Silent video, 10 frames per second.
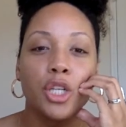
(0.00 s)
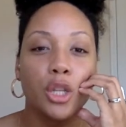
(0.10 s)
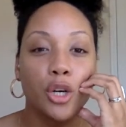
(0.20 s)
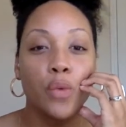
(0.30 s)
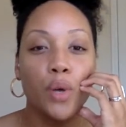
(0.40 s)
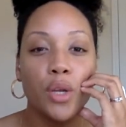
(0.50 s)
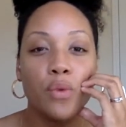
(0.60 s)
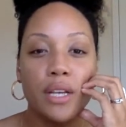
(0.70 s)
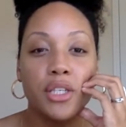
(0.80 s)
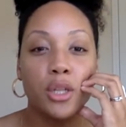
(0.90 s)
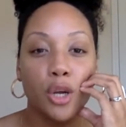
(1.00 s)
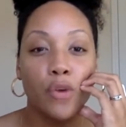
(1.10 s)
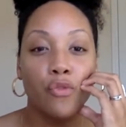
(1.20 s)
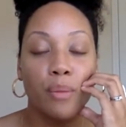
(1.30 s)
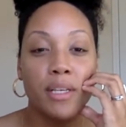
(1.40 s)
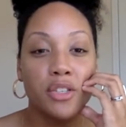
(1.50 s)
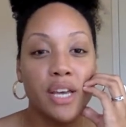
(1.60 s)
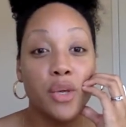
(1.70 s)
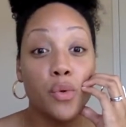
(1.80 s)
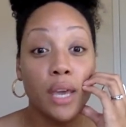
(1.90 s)
learn what you need to learn from it so
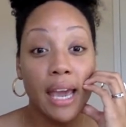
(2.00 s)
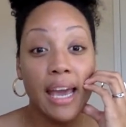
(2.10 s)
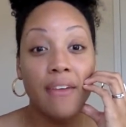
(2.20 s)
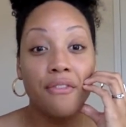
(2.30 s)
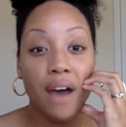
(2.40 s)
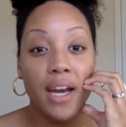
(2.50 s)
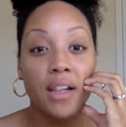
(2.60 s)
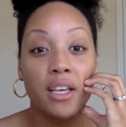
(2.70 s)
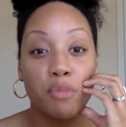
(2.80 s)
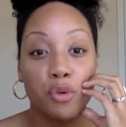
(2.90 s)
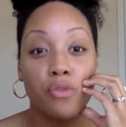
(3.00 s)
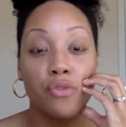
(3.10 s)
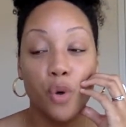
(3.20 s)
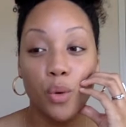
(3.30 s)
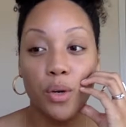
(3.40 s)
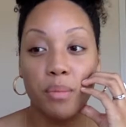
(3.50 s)
that you can finally move forward.